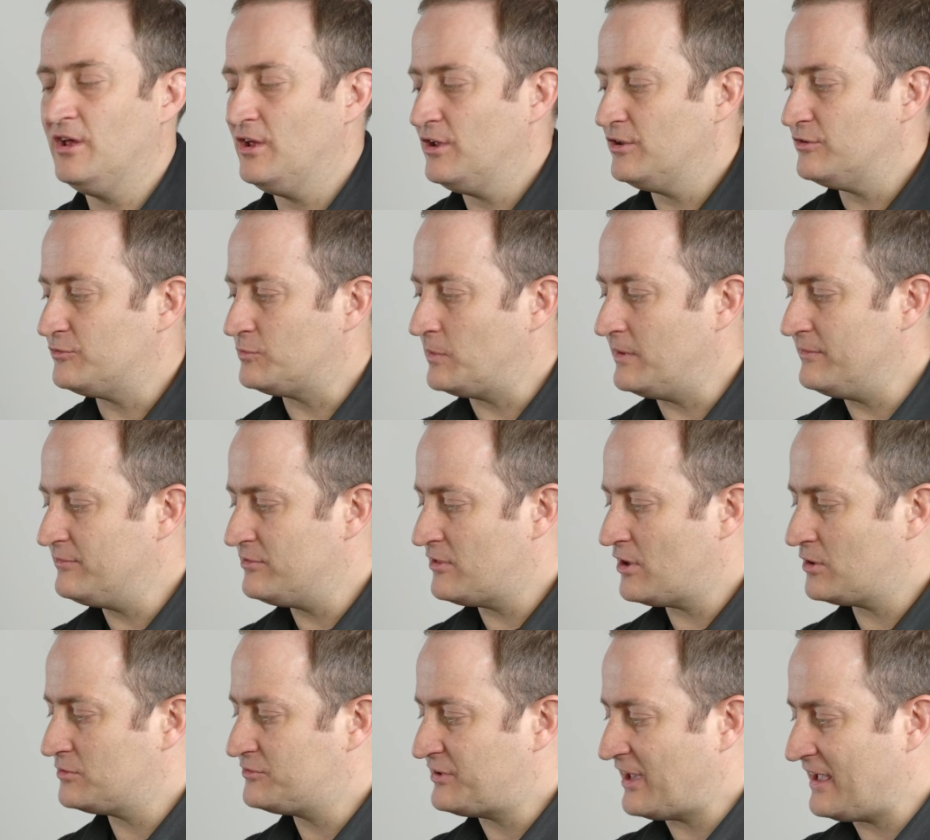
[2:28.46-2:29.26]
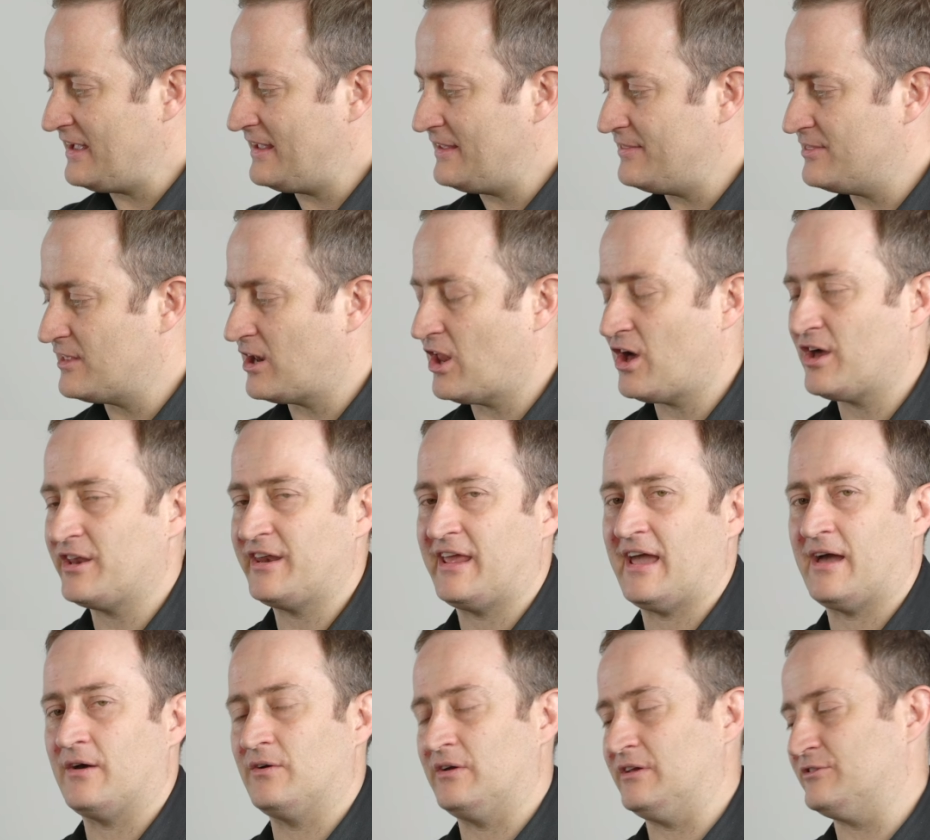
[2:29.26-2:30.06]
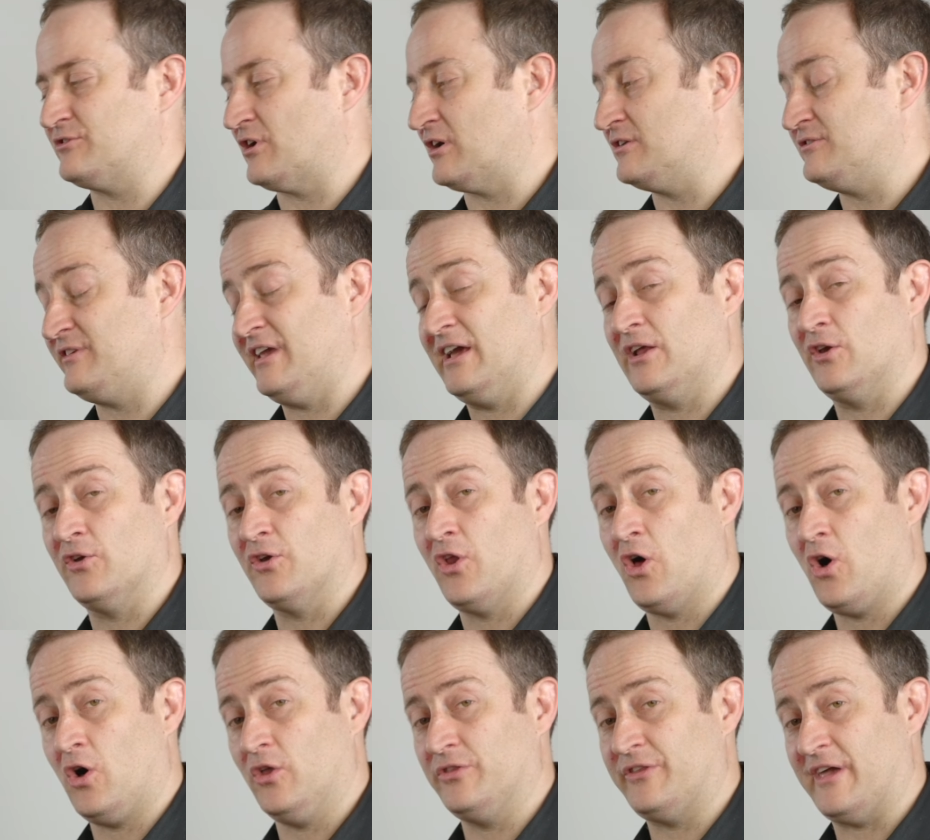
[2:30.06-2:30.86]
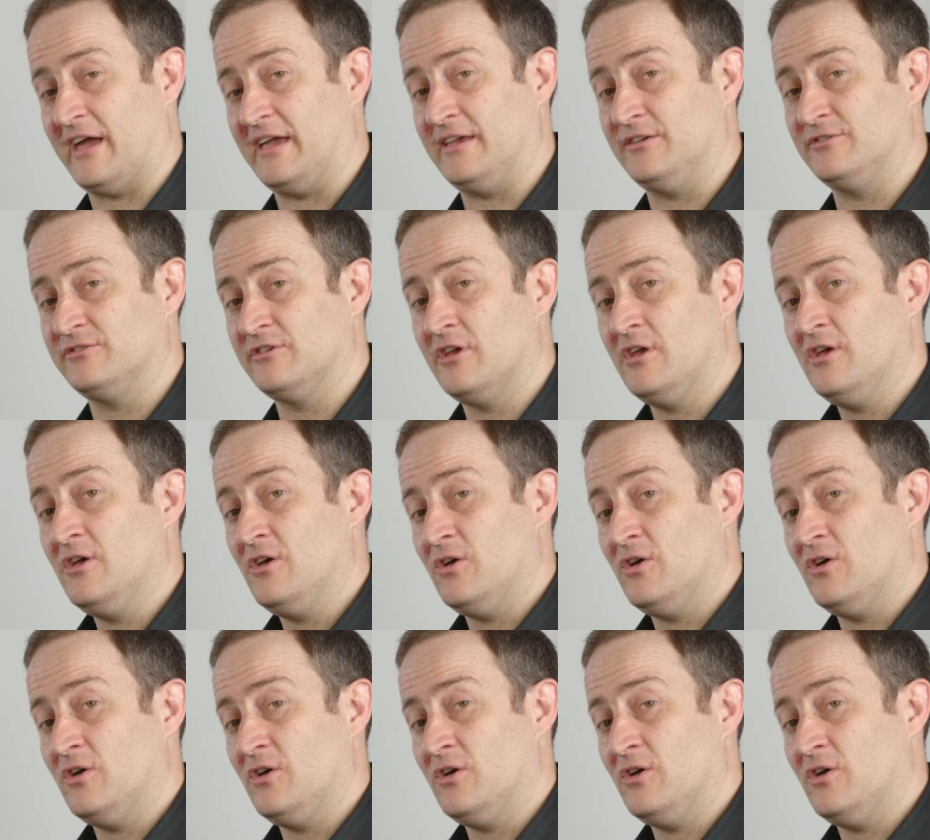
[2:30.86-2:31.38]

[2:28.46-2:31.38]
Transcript: So even though taking the lining out is ideal on hot days,